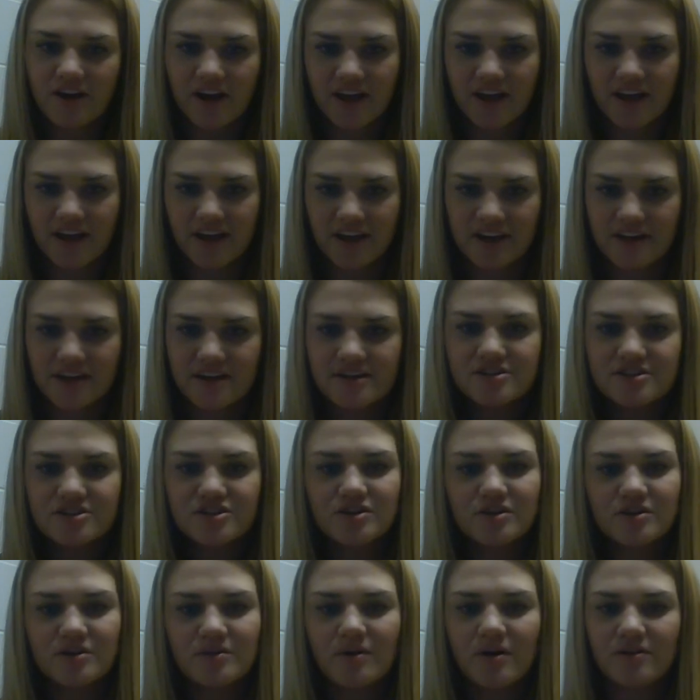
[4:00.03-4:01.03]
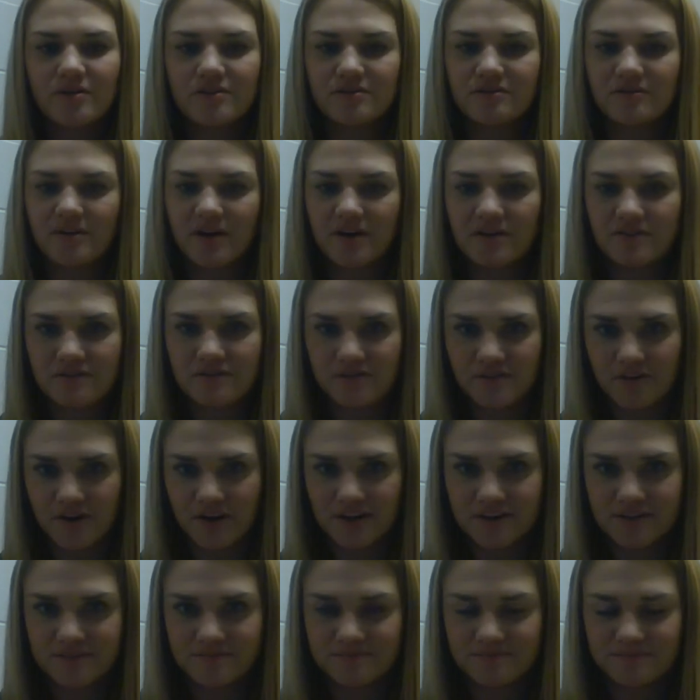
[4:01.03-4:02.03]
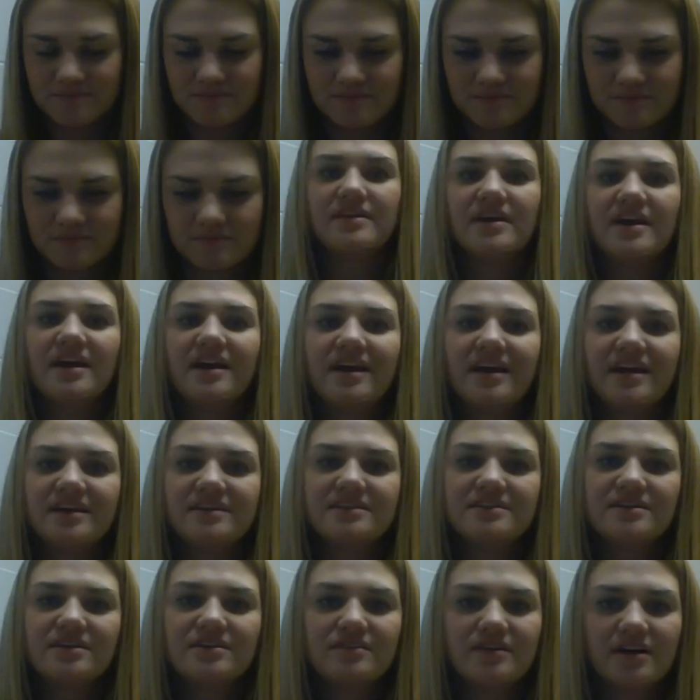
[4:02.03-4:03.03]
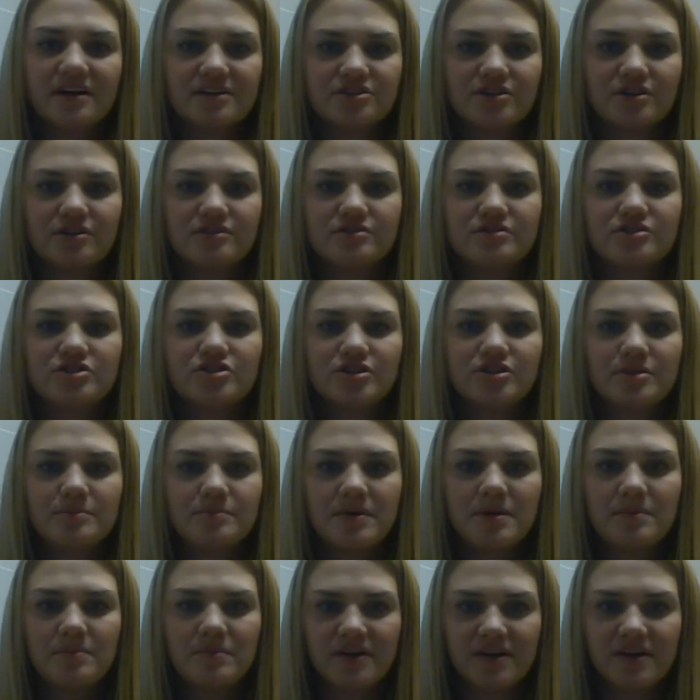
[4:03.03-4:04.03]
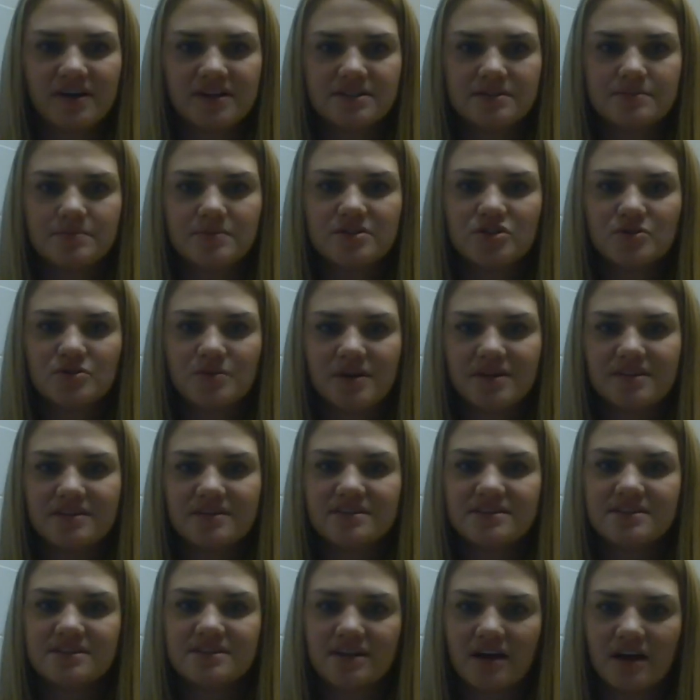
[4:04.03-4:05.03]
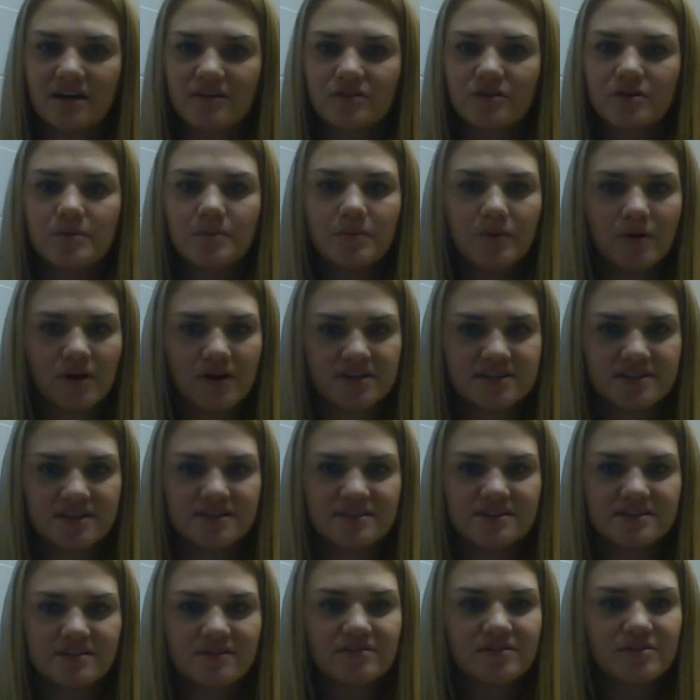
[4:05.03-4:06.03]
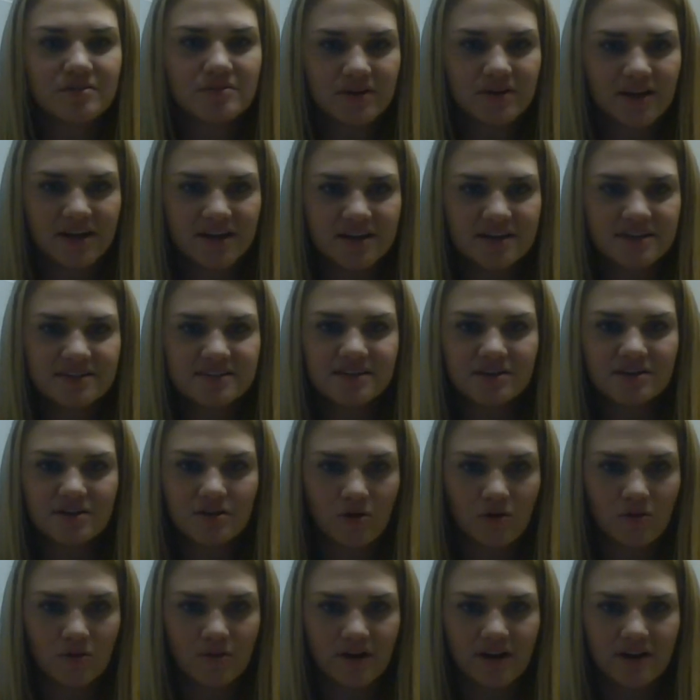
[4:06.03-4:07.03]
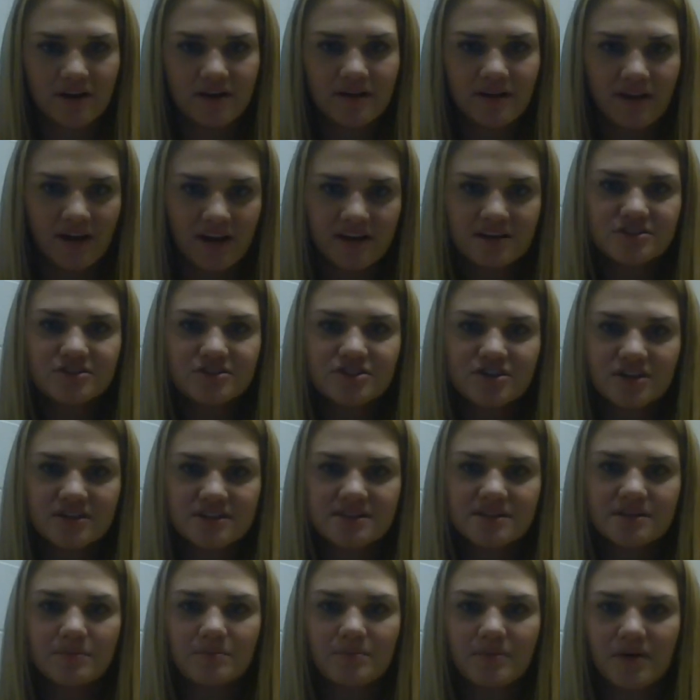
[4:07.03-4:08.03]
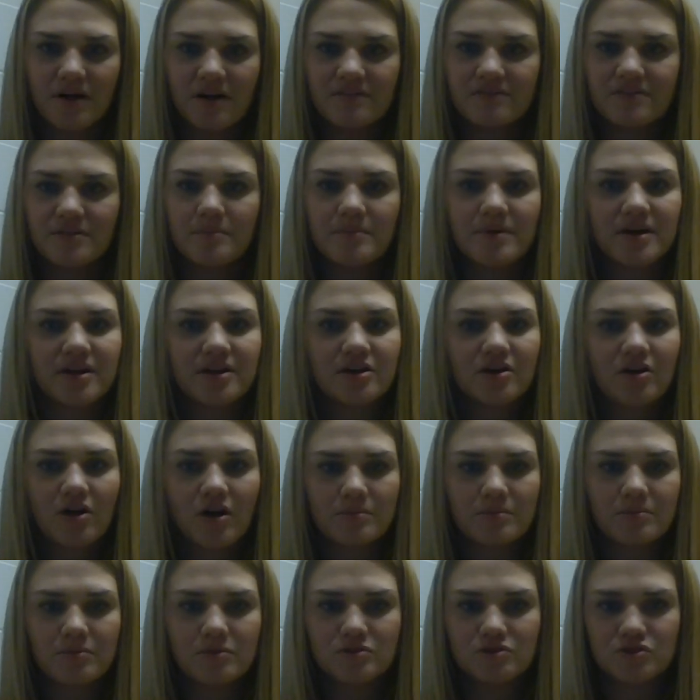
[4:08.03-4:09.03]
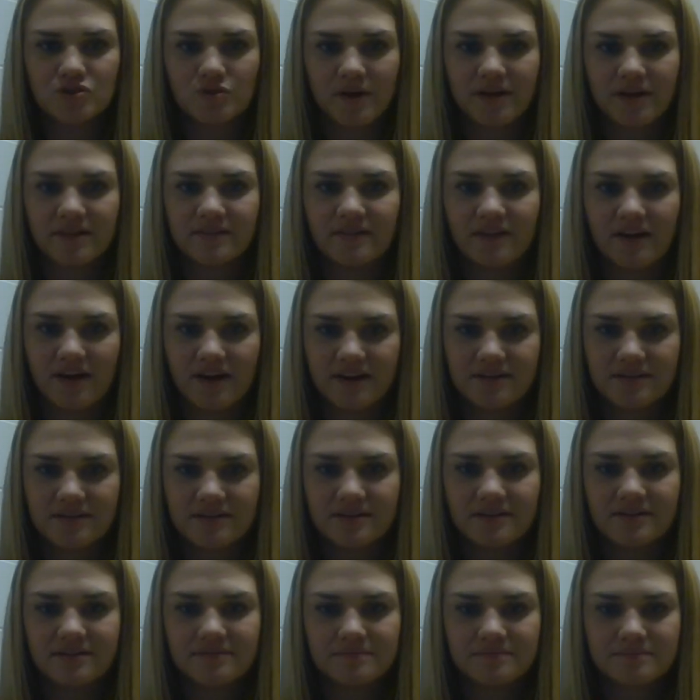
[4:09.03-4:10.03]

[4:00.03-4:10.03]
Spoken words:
right hand and 2 on the right foot. The hand electrodes should be placed between the styloid process of the radius and ulna and just above the metacarpal joint line.